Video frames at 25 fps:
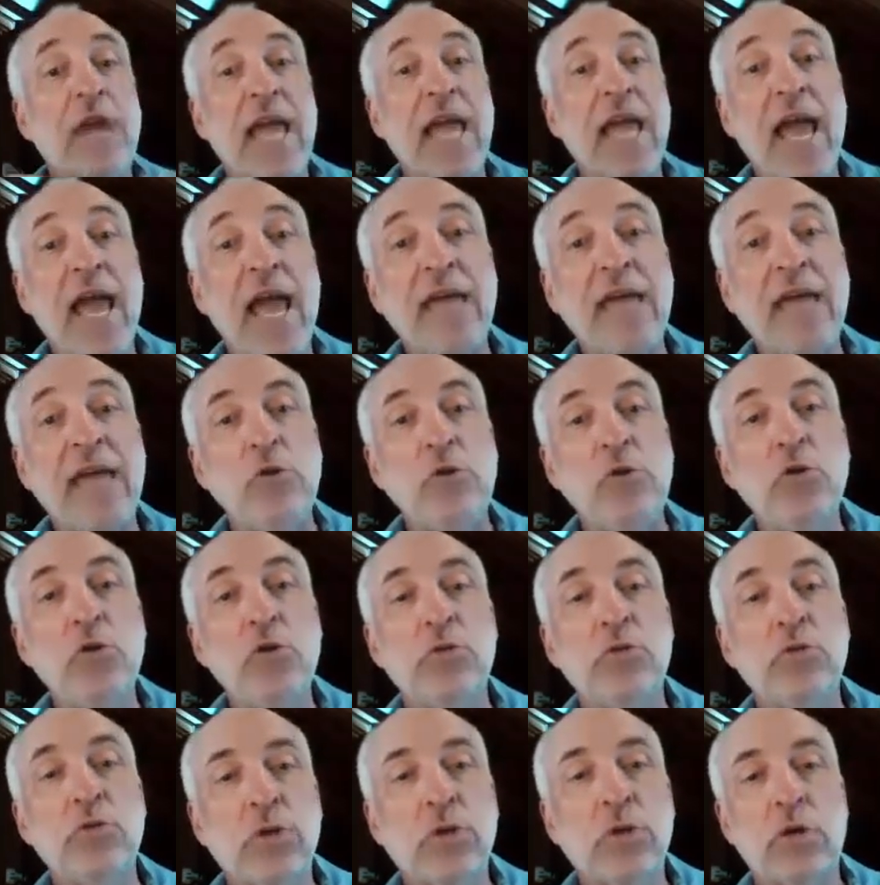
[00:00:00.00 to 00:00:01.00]
If I
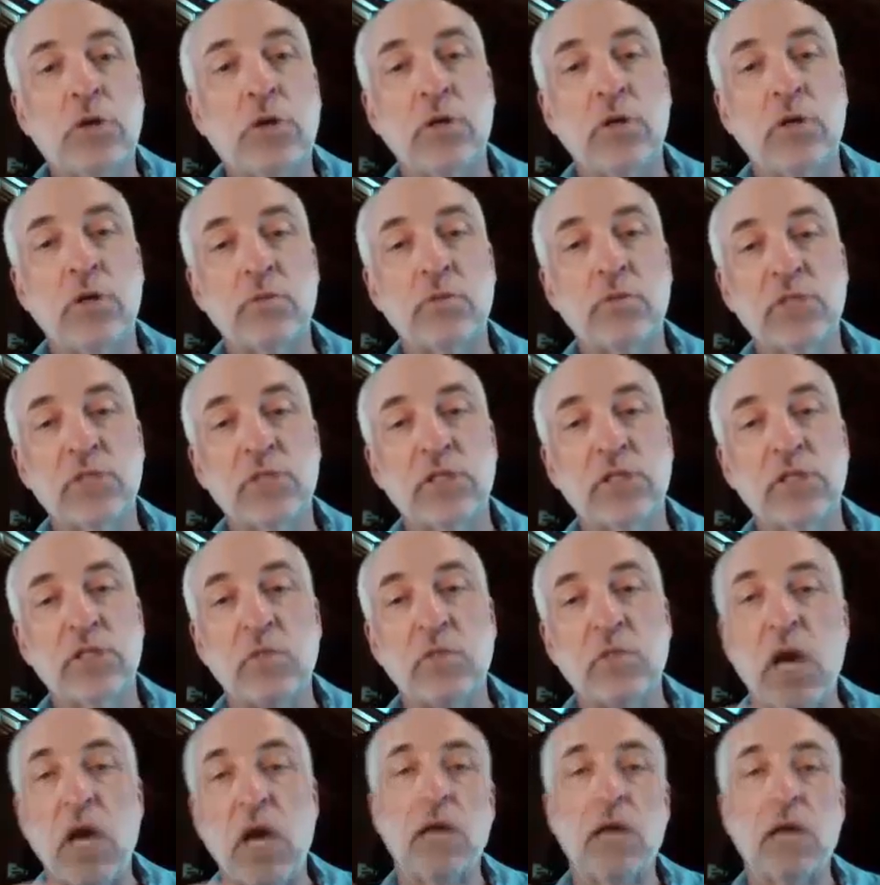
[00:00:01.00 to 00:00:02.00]
add new
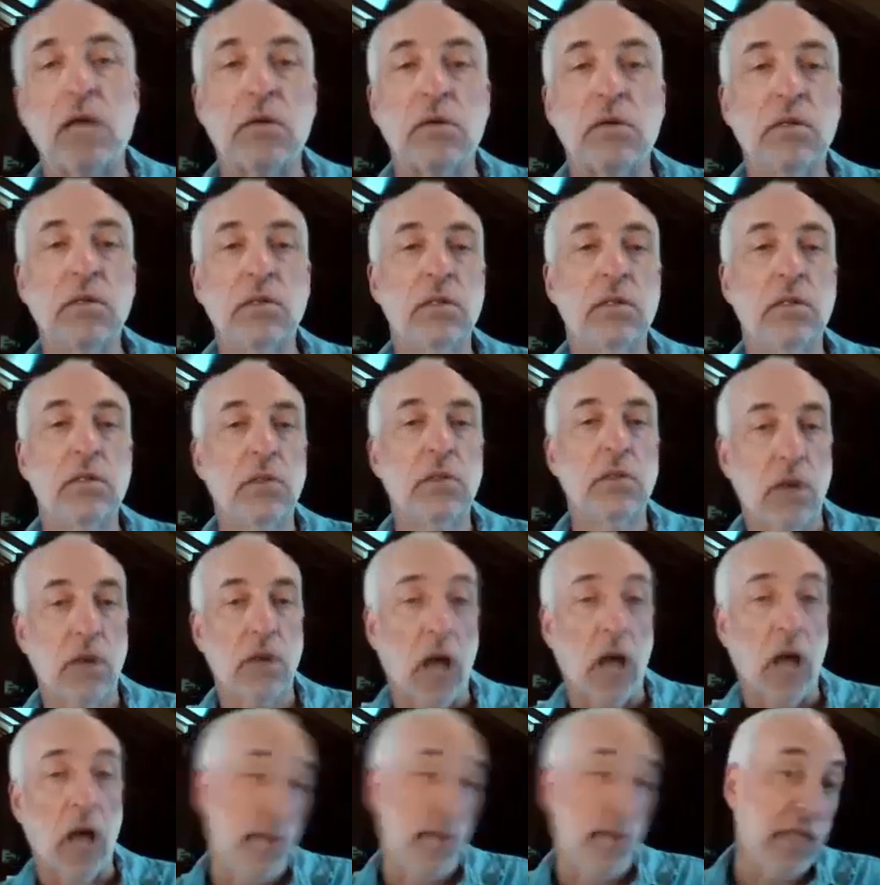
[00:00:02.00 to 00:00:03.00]
terms to the model,
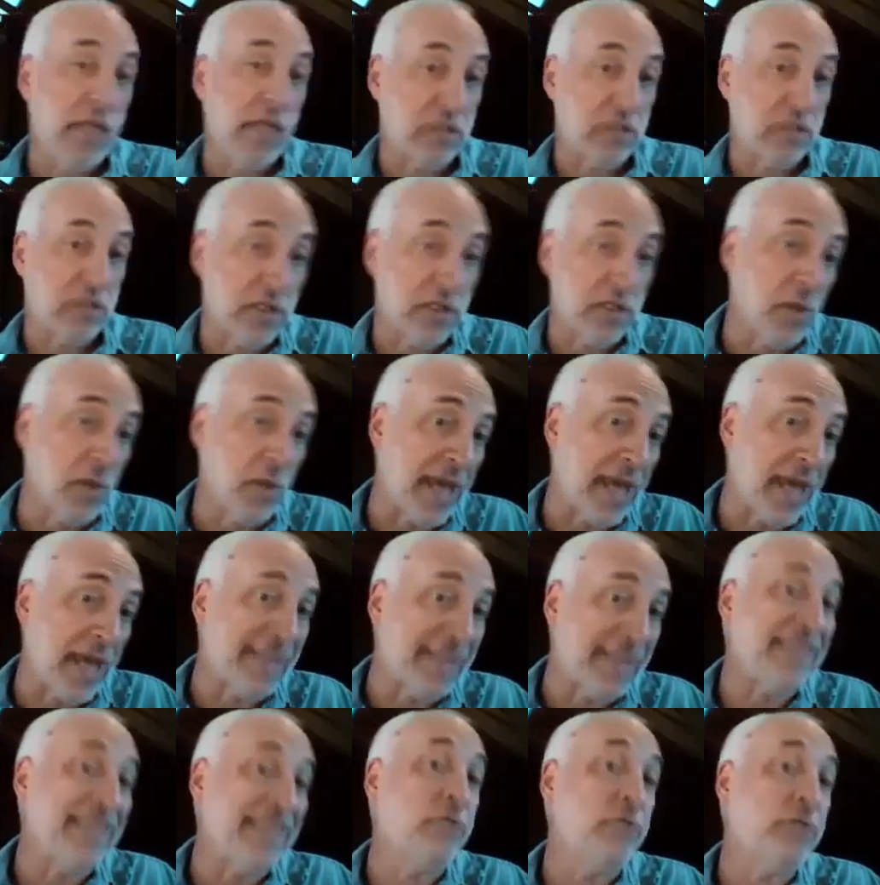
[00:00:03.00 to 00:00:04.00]
I might
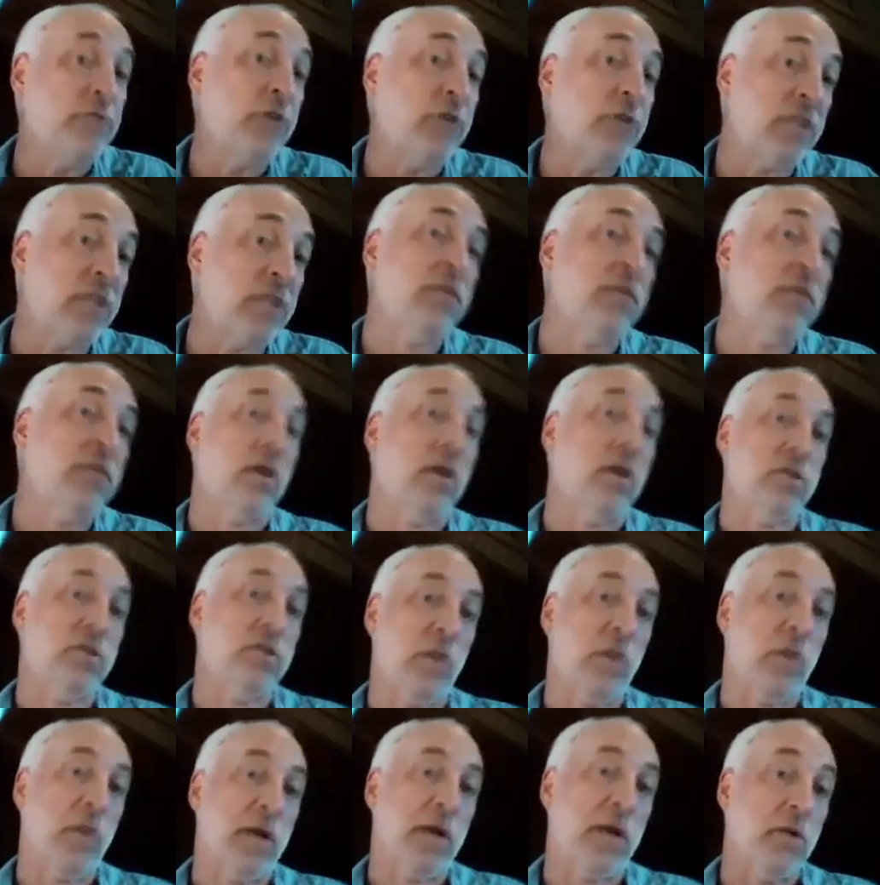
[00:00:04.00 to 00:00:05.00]
still make the
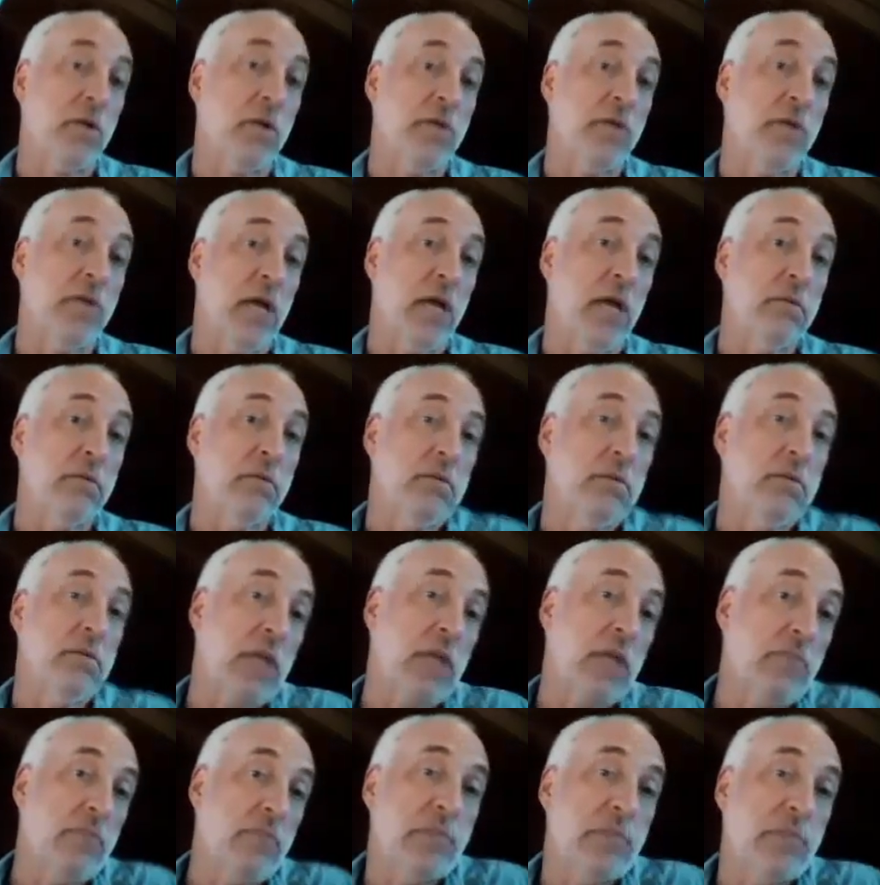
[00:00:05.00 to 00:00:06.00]
adjusted r squared go
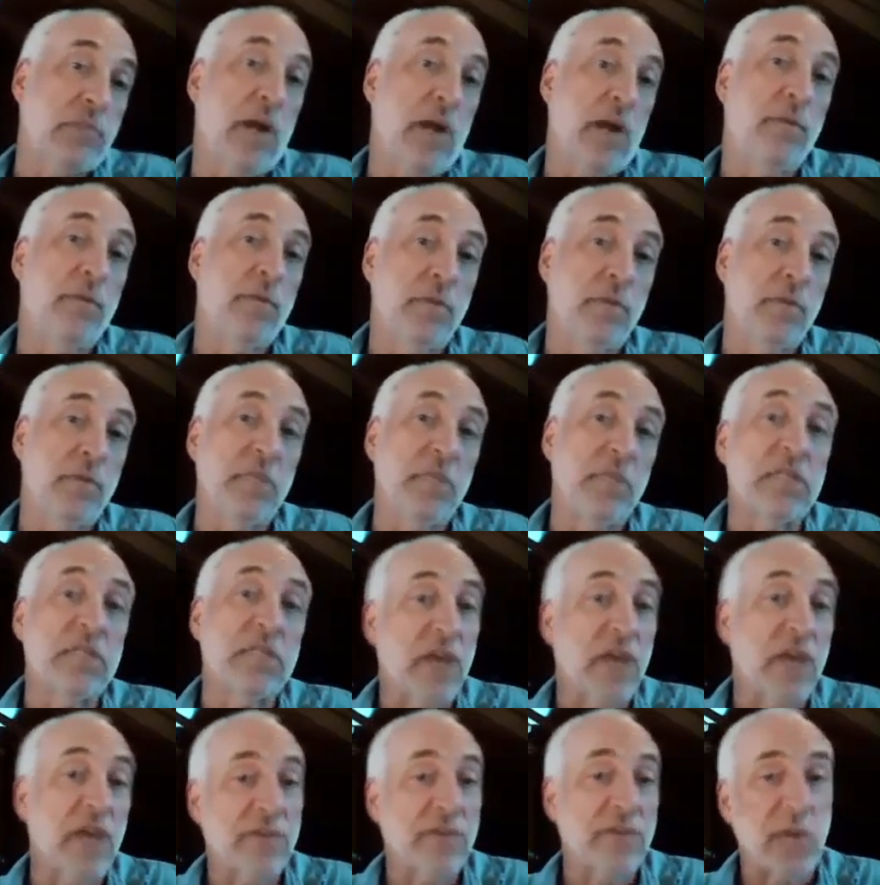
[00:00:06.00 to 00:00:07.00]
down. That
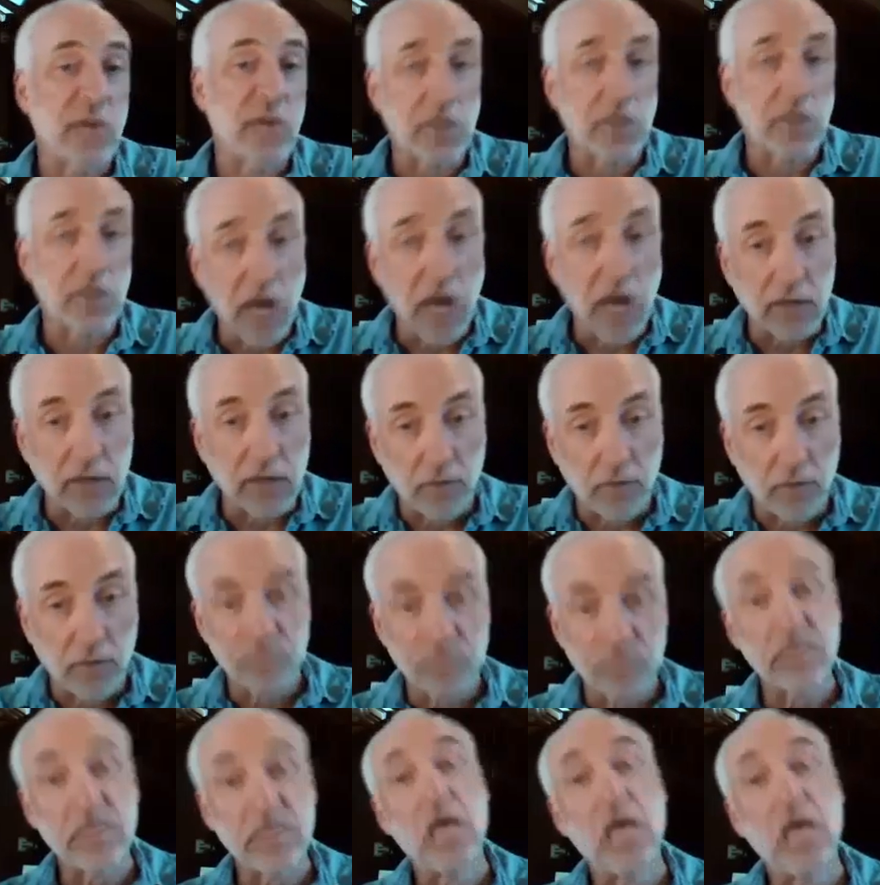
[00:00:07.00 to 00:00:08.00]
probably means I have a better
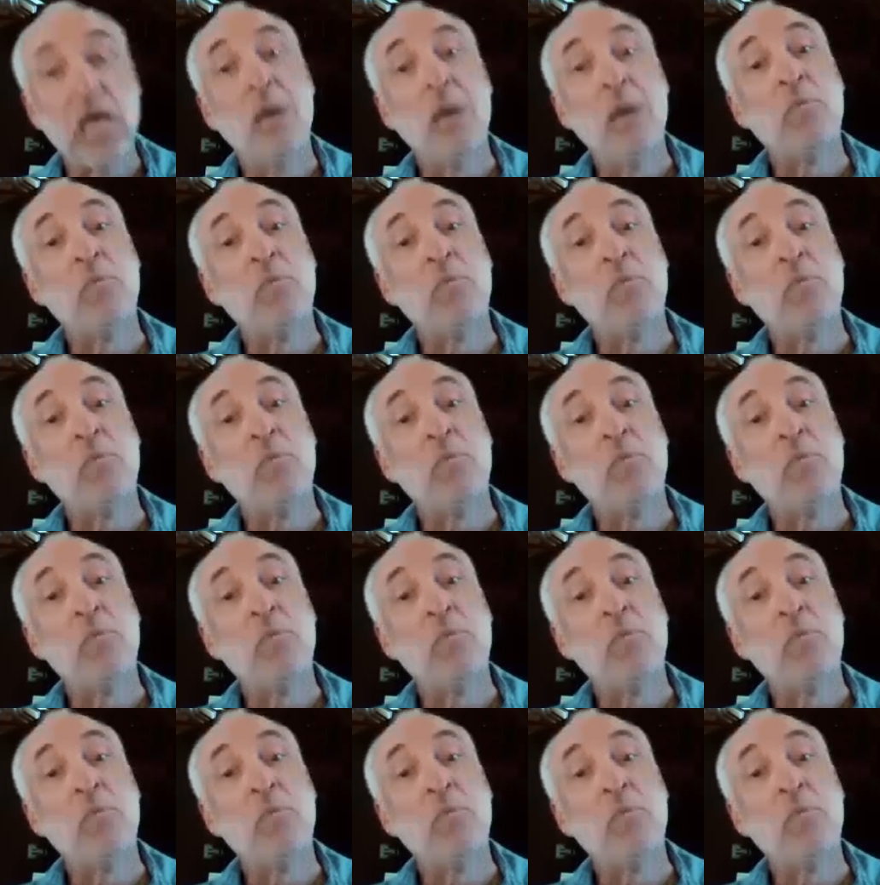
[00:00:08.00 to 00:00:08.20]
model.